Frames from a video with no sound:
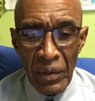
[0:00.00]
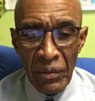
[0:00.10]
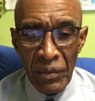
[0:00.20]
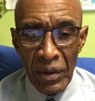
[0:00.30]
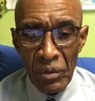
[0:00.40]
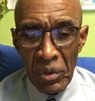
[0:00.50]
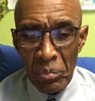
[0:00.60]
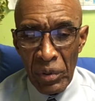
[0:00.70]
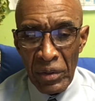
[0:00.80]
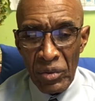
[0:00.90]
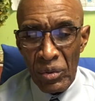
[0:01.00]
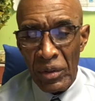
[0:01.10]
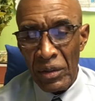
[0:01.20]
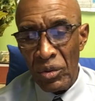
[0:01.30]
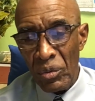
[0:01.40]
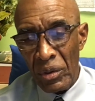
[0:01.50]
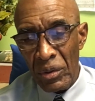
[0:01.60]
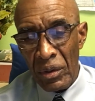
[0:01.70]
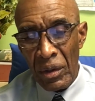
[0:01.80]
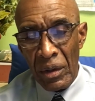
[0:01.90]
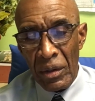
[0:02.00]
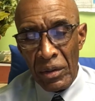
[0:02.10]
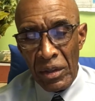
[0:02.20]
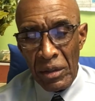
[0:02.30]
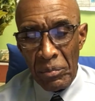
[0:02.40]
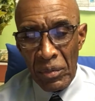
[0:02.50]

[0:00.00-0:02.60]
Father, we pray too that You would keep